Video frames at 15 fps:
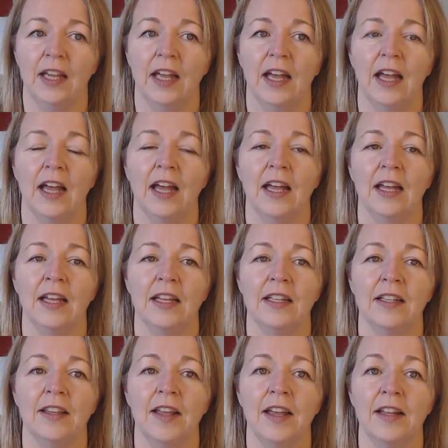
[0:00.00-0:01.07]

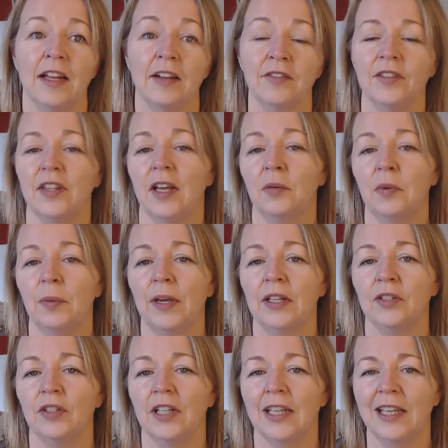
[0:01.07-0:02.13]
And then after that, we
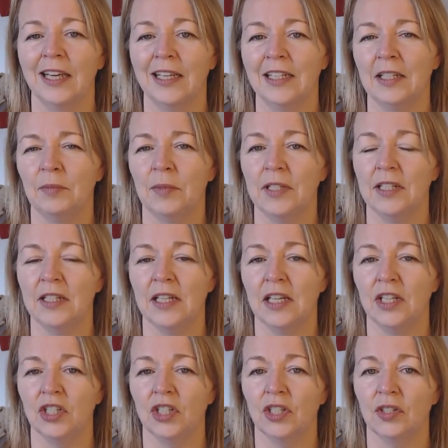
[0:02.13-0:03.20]
went on a guided
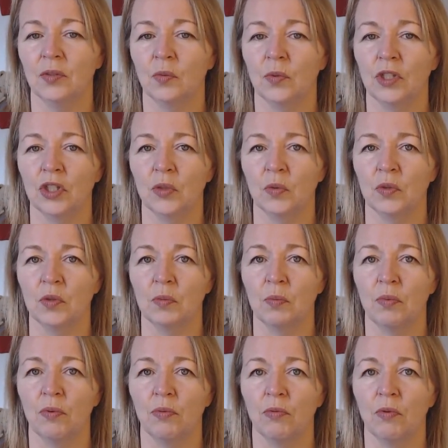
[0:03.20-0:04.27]
meditation, which was
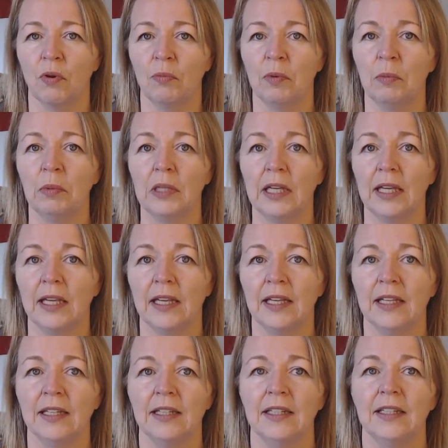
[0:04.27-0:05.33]
probably,